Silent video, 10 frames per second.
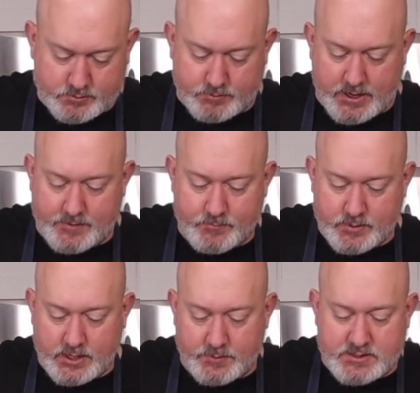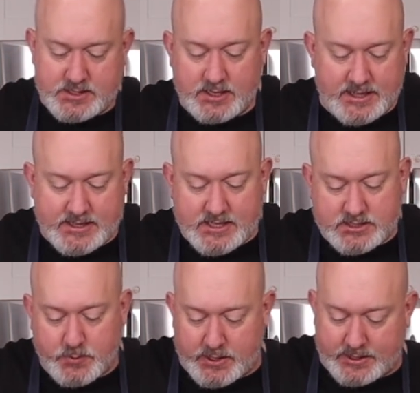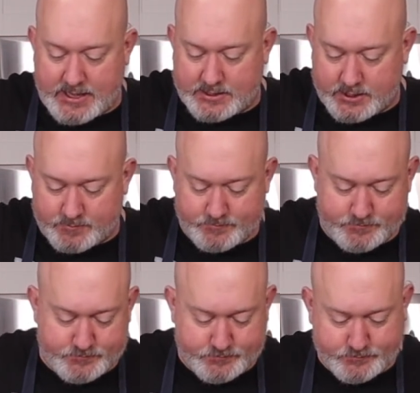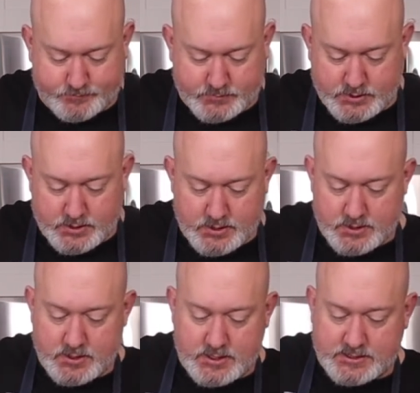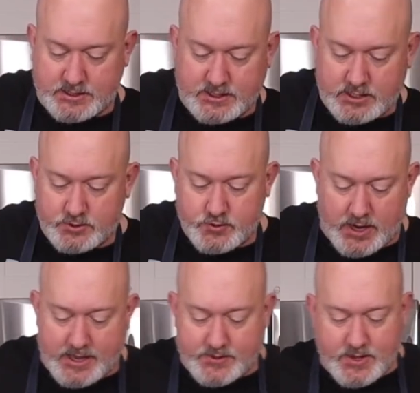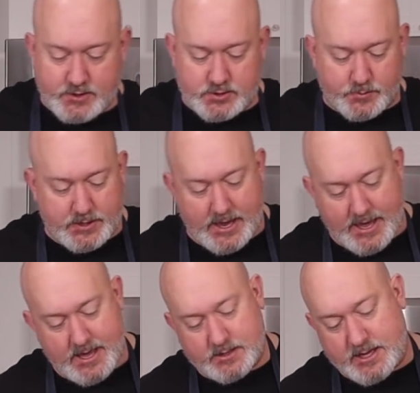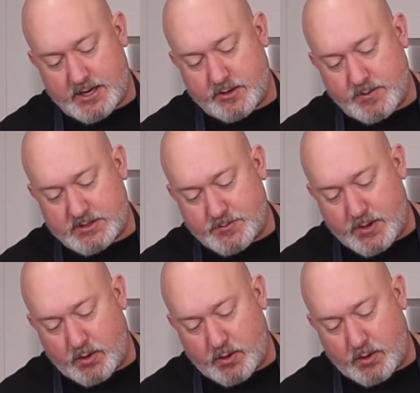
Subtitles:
right? And I'm just gonna let these sweat lightly. It's a little dry in there, so I'm gonna add kind of the rest of my